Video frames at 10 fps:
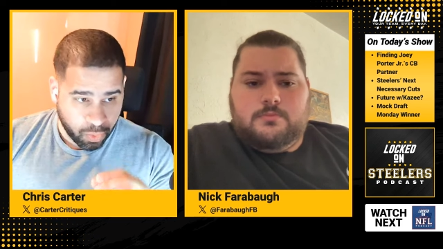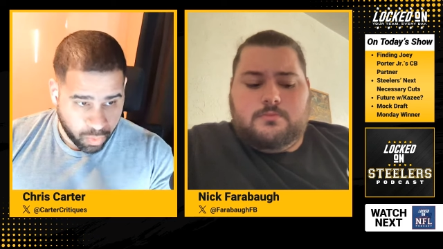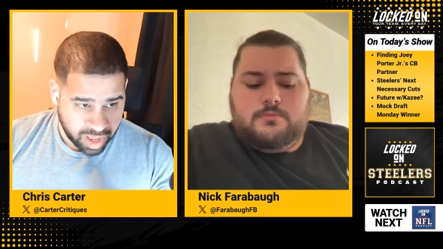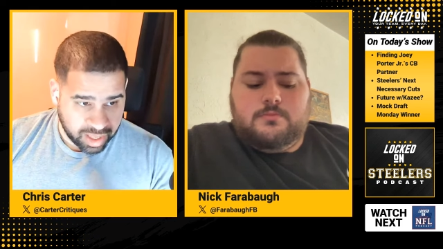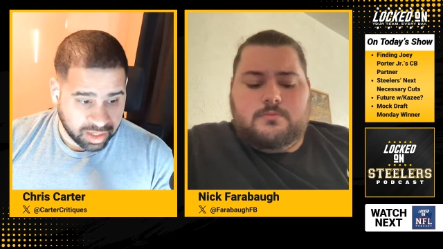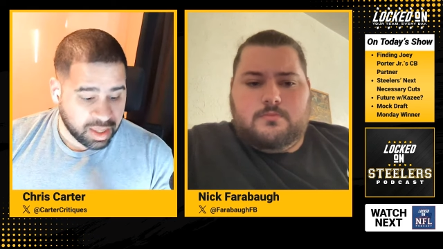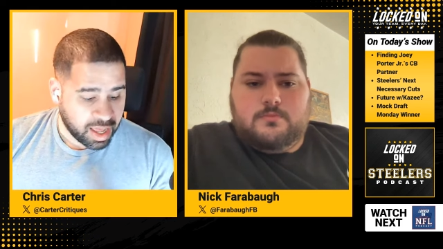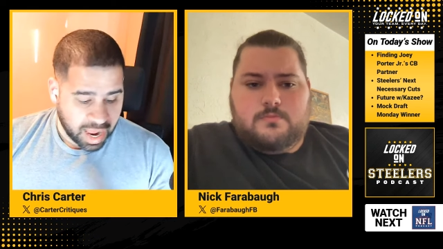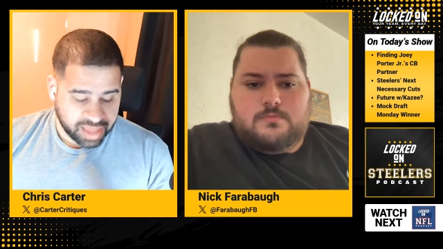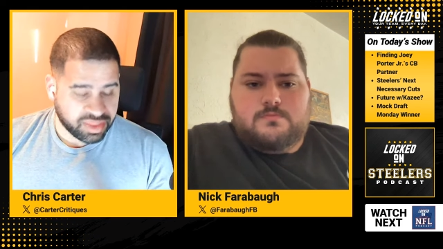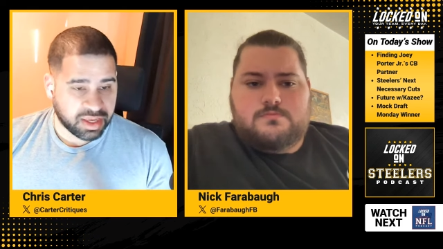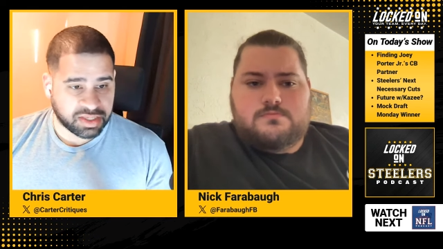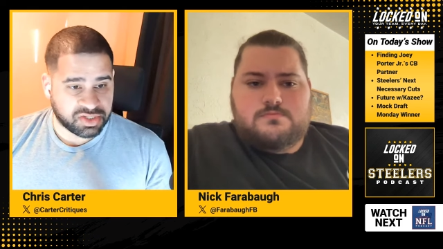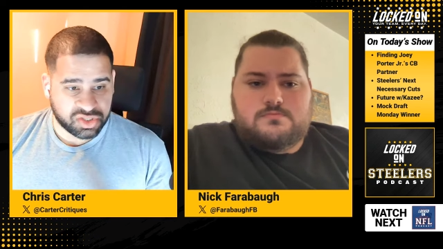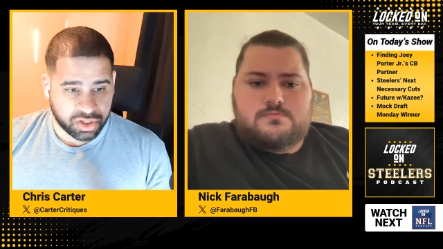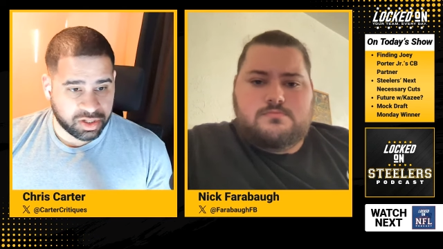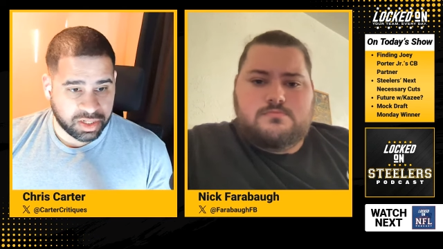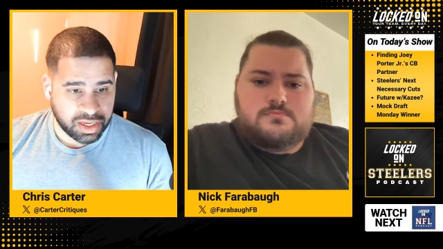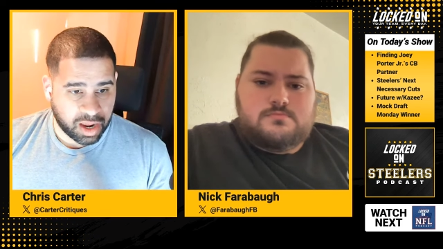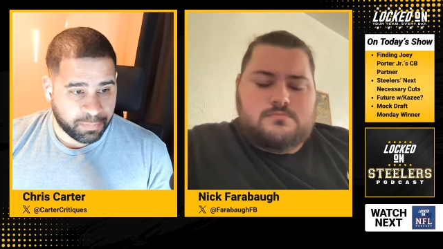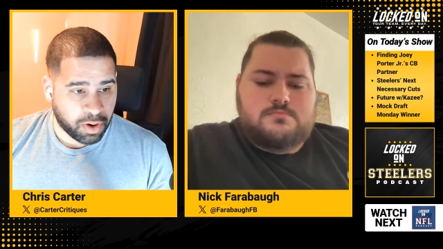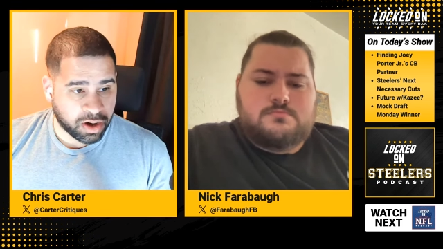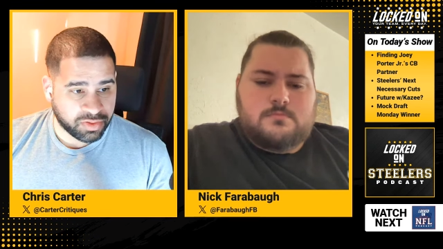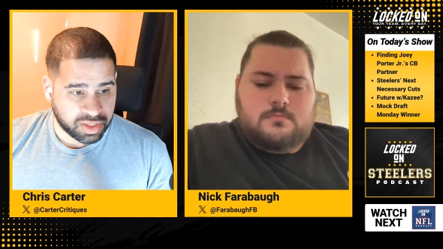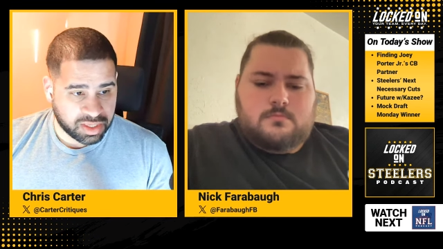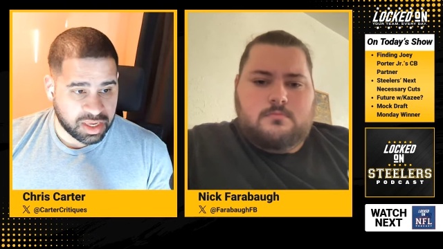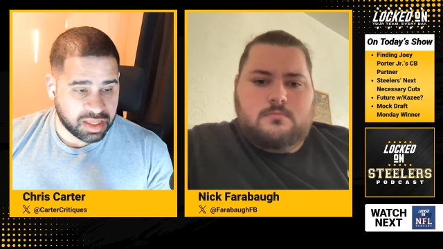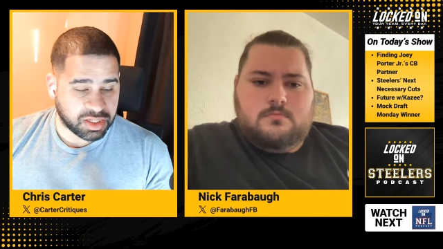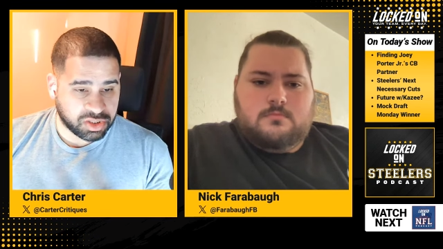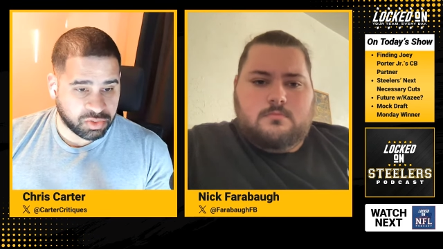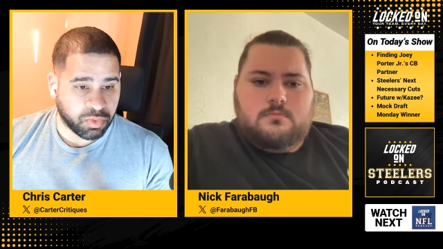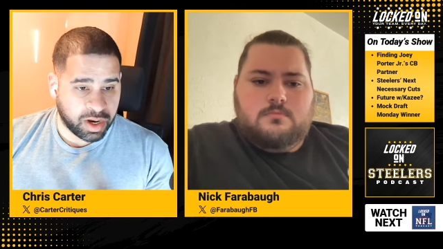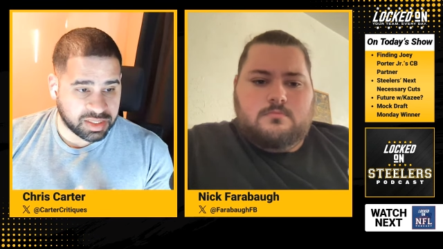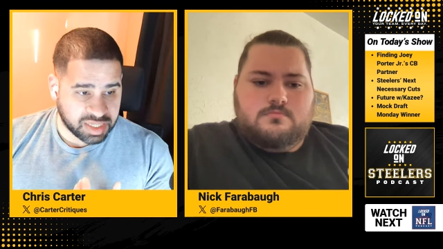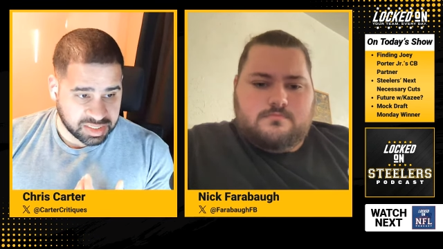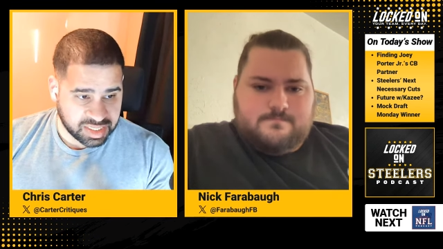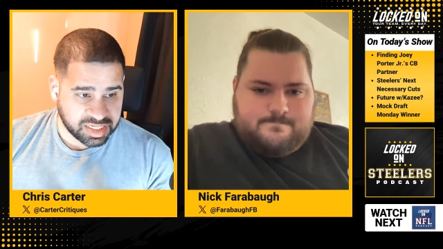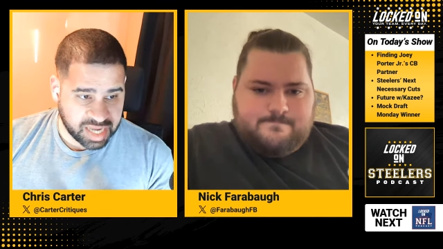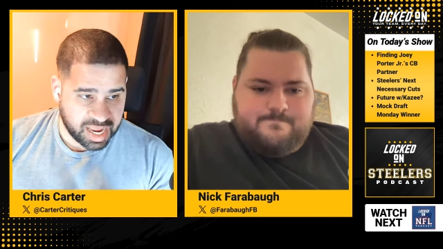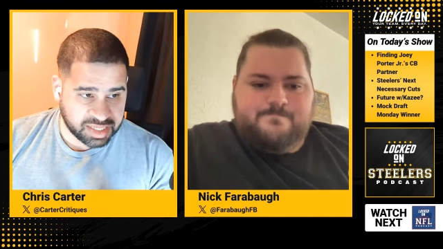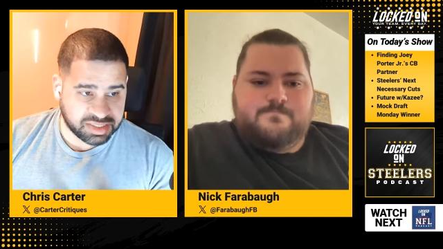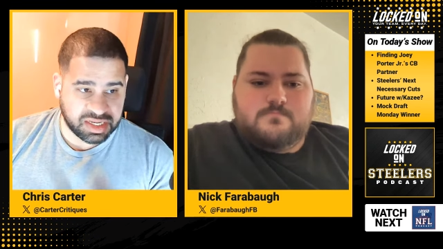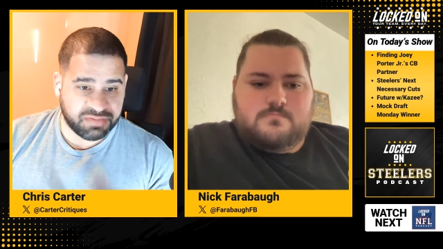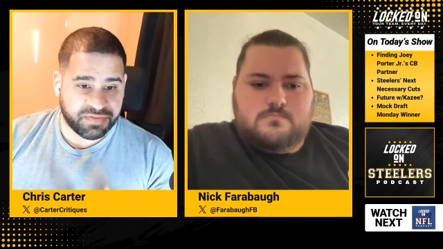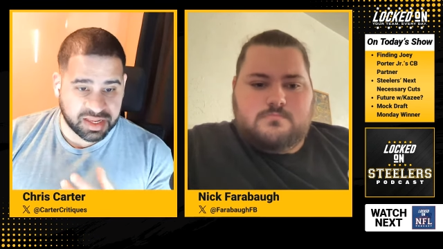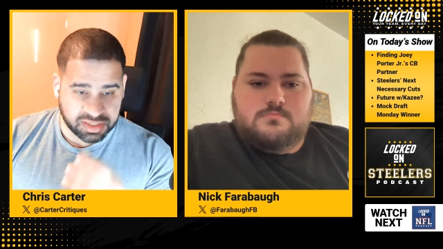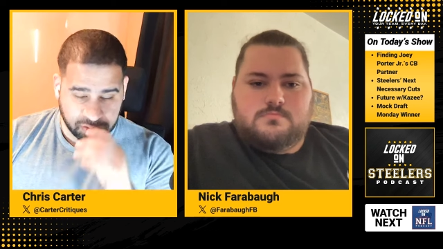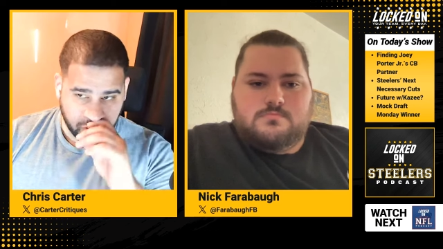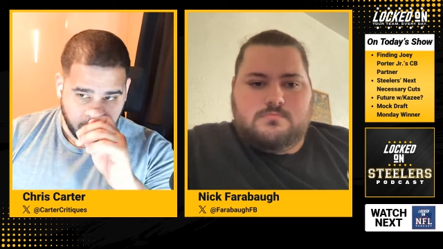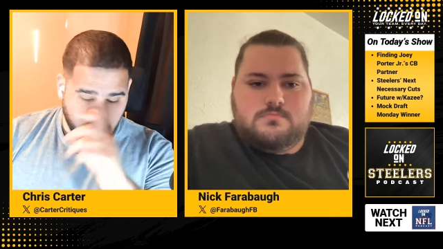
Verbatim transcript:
Speaker 1: well I think is certainly a part of the key that you want in today's defenses.